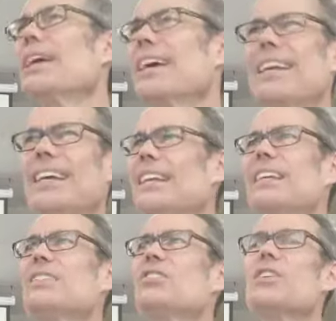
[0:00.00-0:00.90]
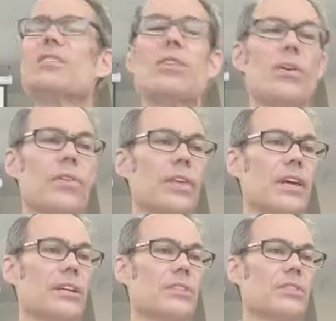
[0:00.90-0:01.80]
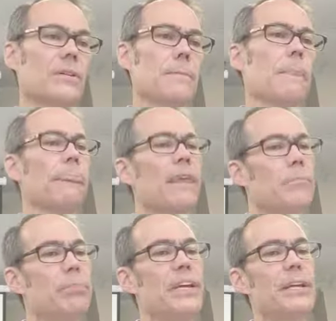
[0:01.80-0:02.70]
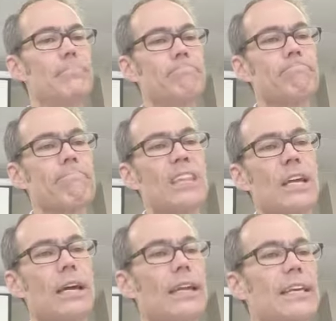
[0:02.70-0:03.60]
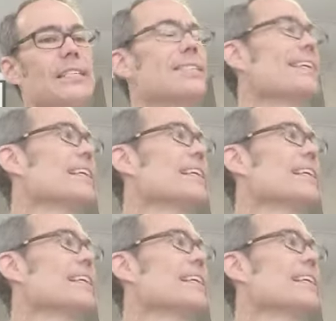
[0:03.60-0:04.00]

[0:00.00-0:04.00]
And he sees all things. And B, and he is the